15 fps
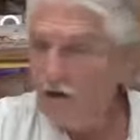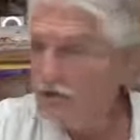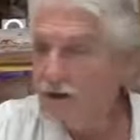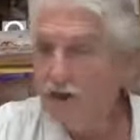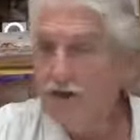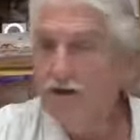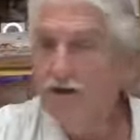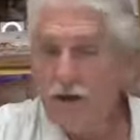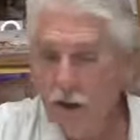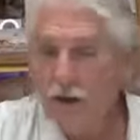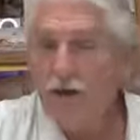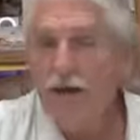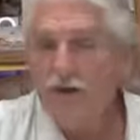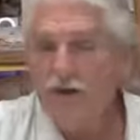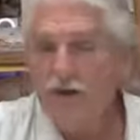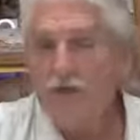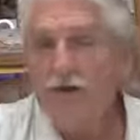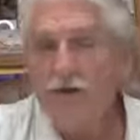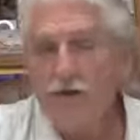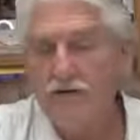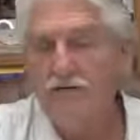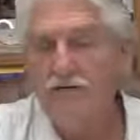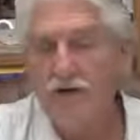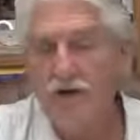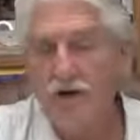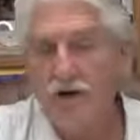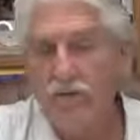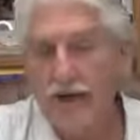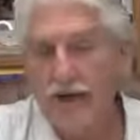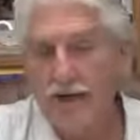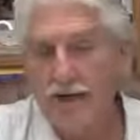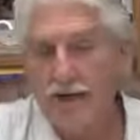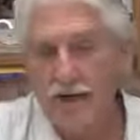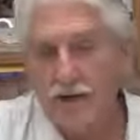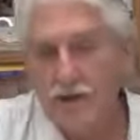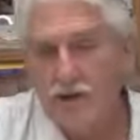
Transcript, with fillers: or they don't have to be in their physical body.